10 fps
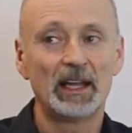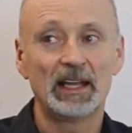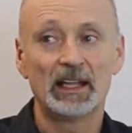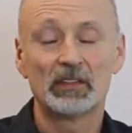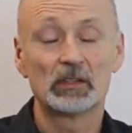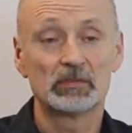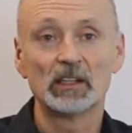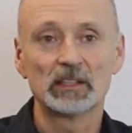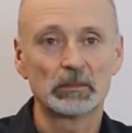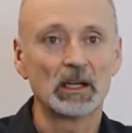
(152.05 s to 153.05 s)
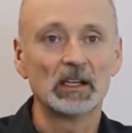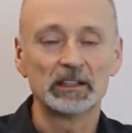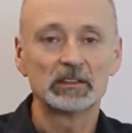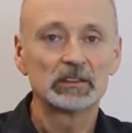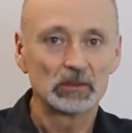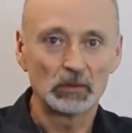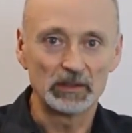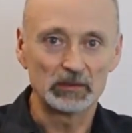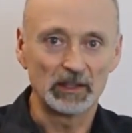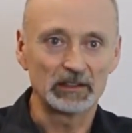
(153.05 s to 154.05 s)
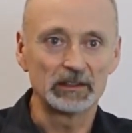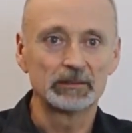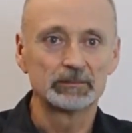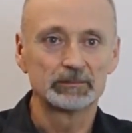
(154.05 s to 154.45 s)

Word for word: and they're falling behind, quite frankly.